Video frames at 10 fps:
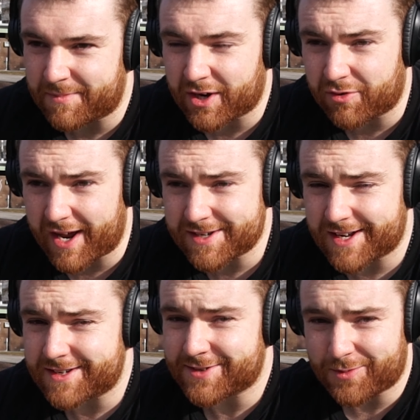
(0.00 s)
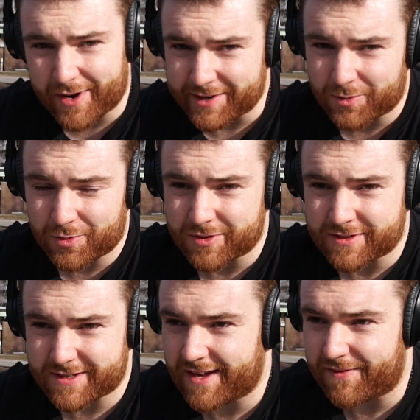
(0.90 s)
my granddad is quite
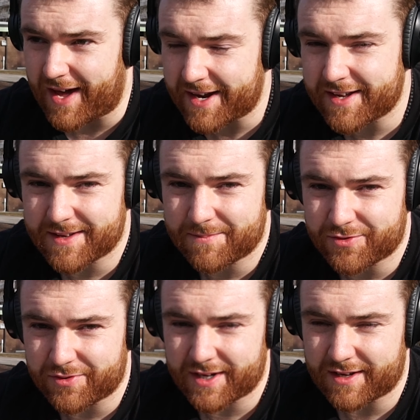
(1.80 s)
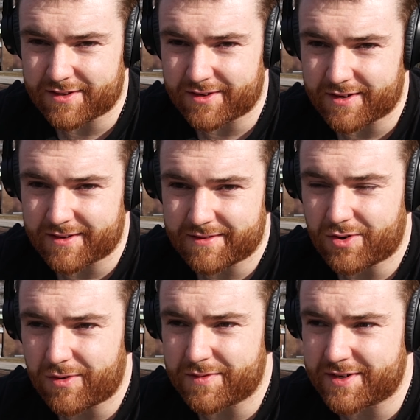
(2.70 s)
old. If any of them three got the
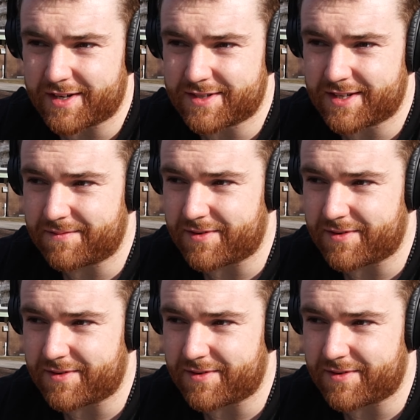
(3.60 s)
COVID-19